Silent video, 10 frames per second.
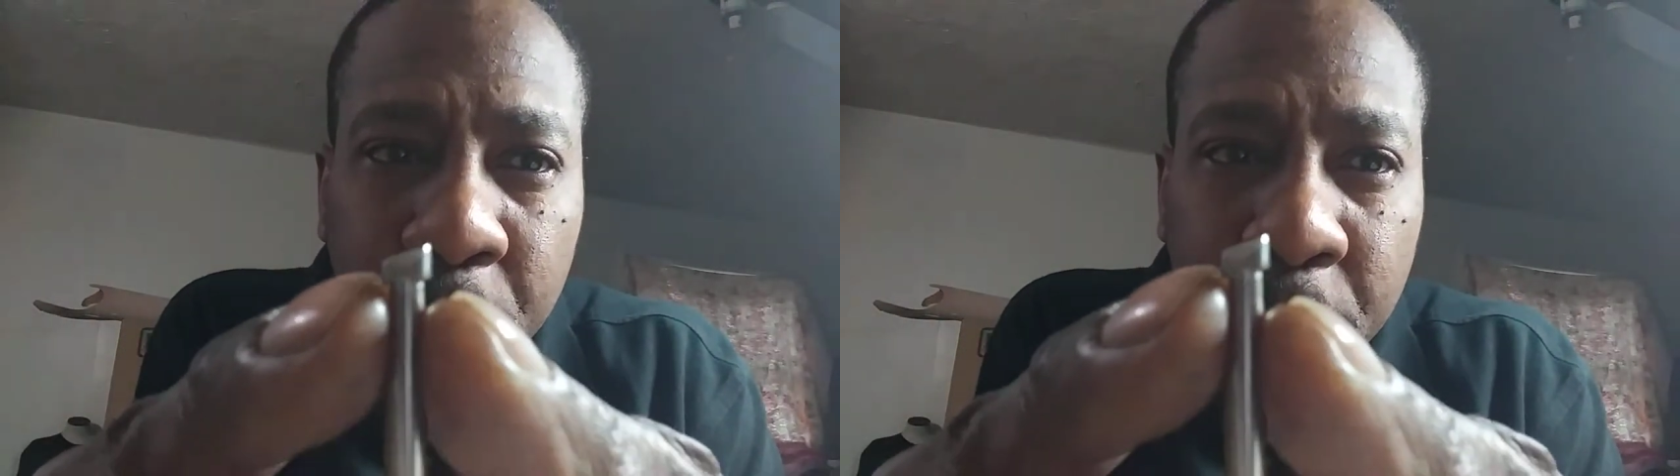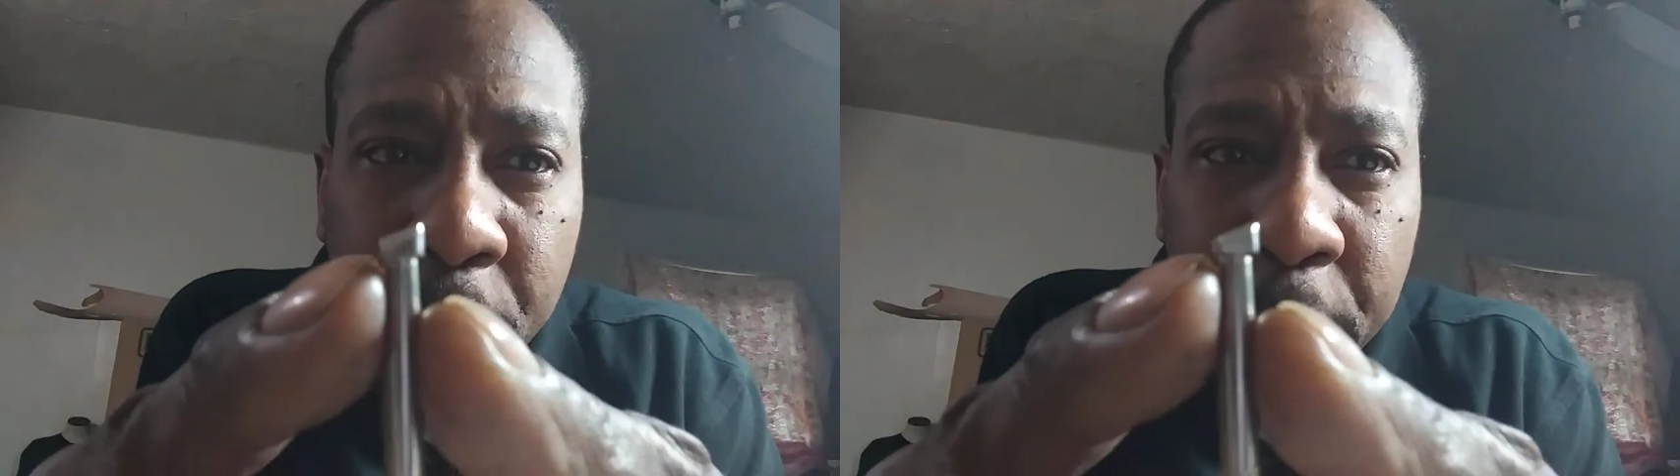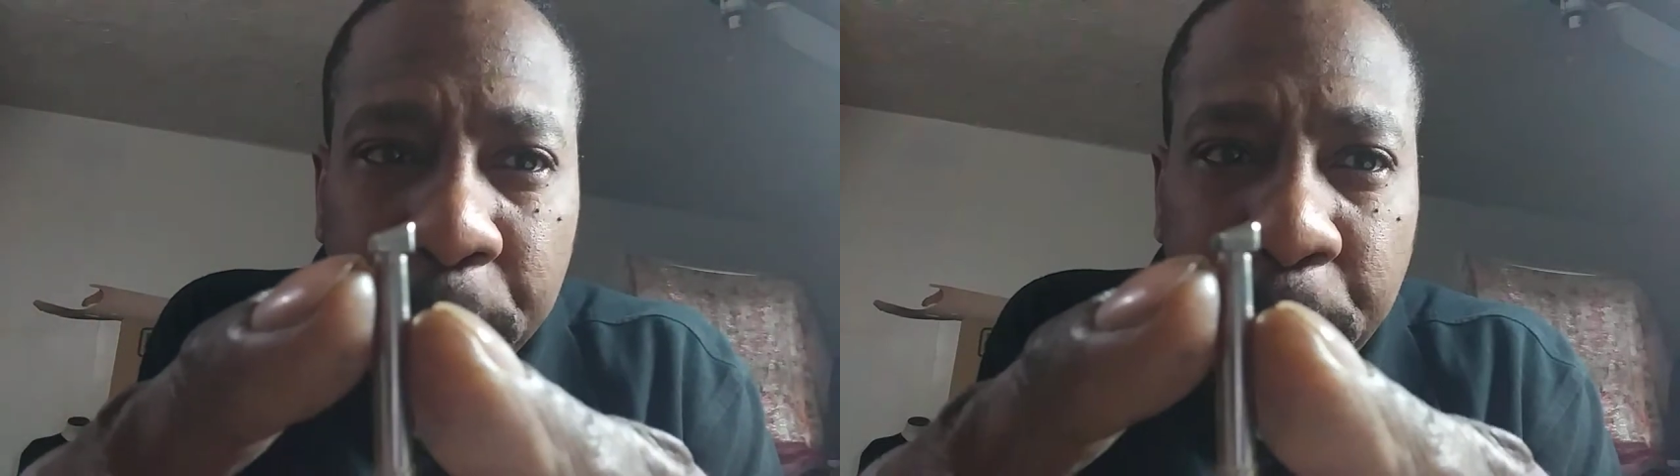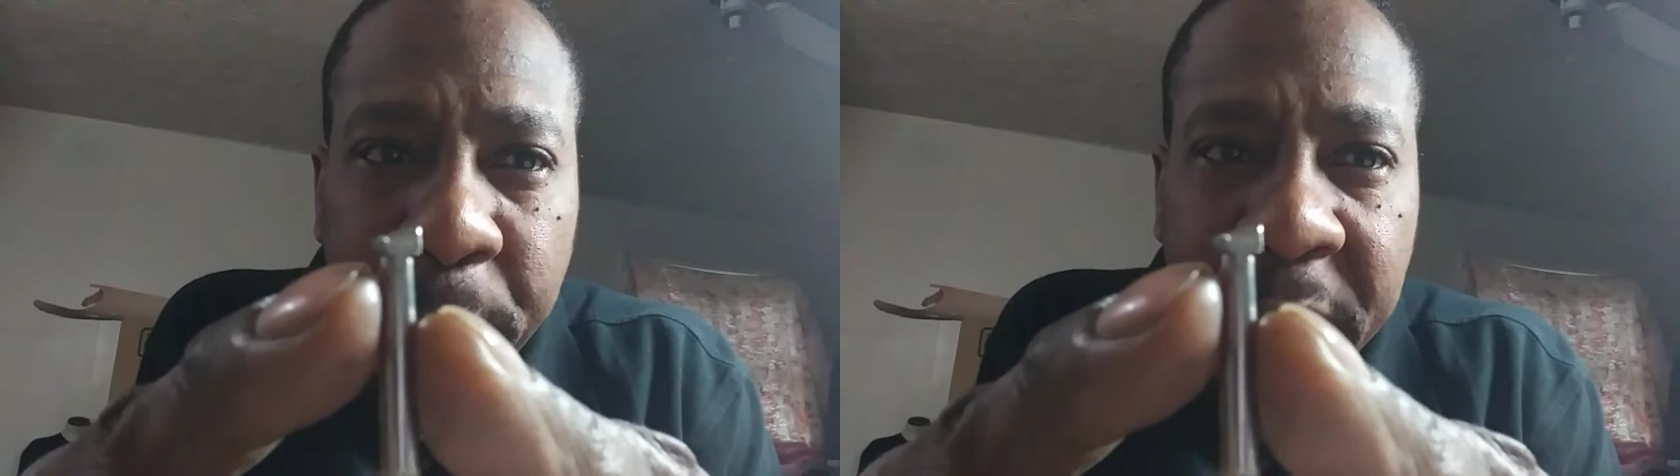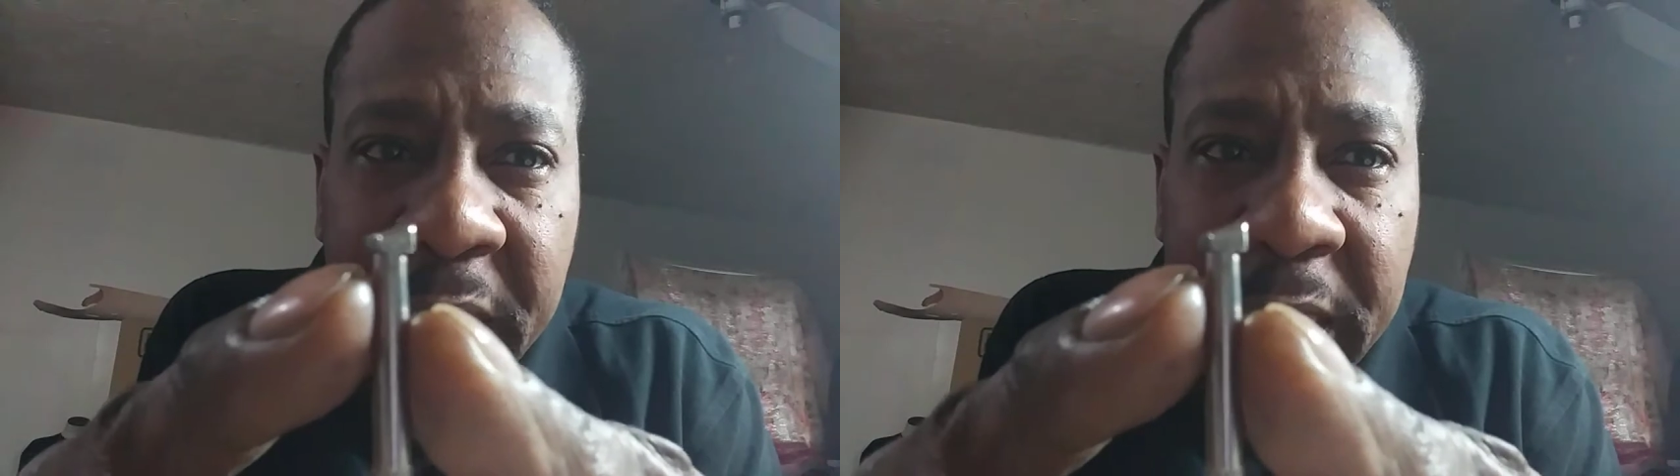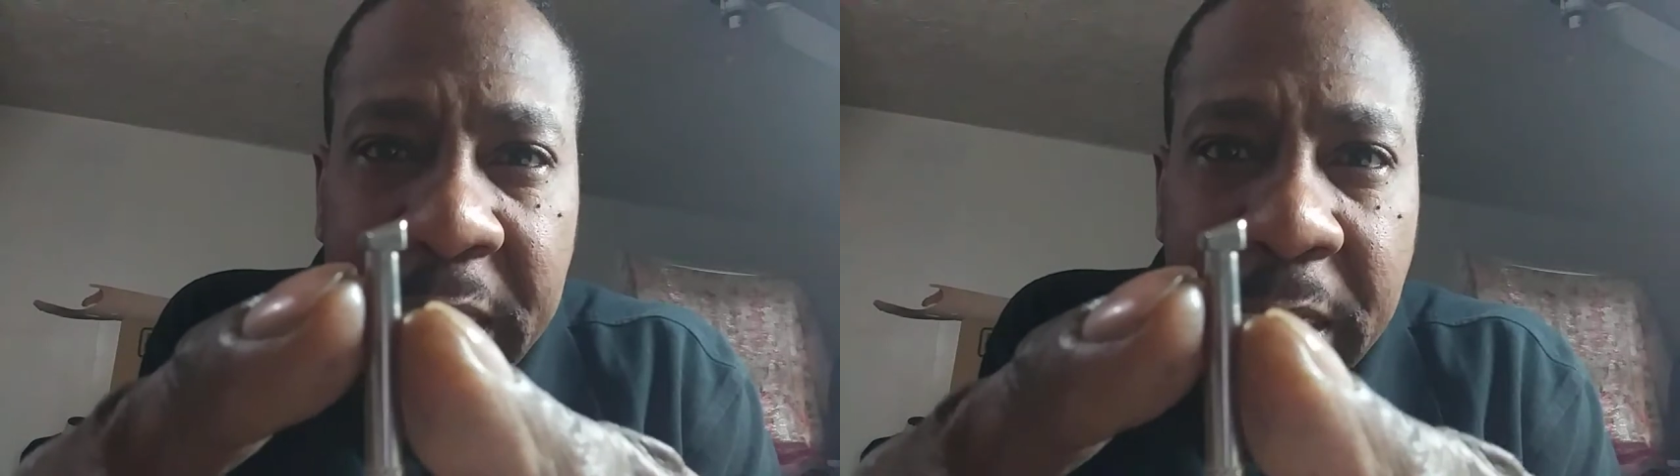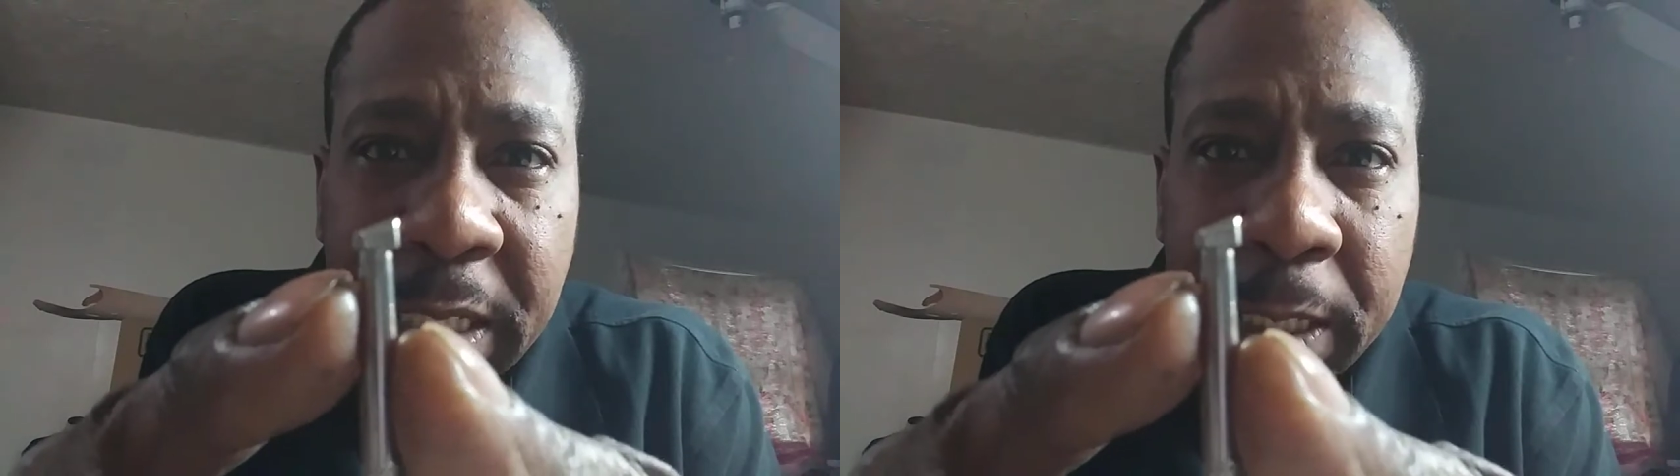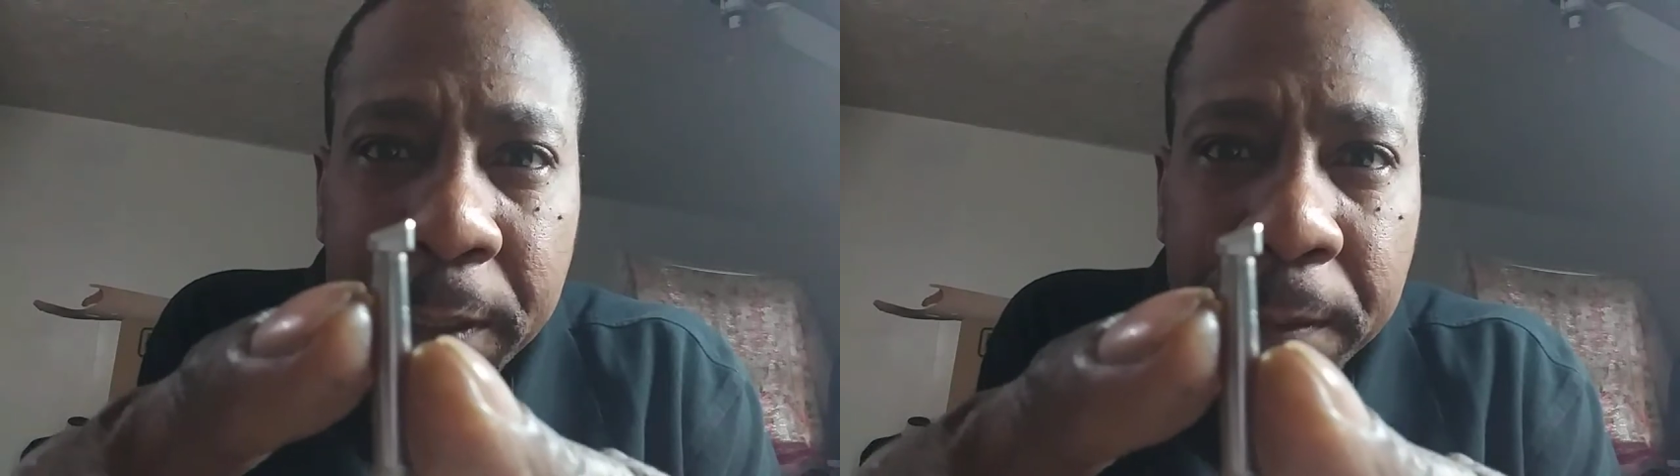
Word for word: good pieces,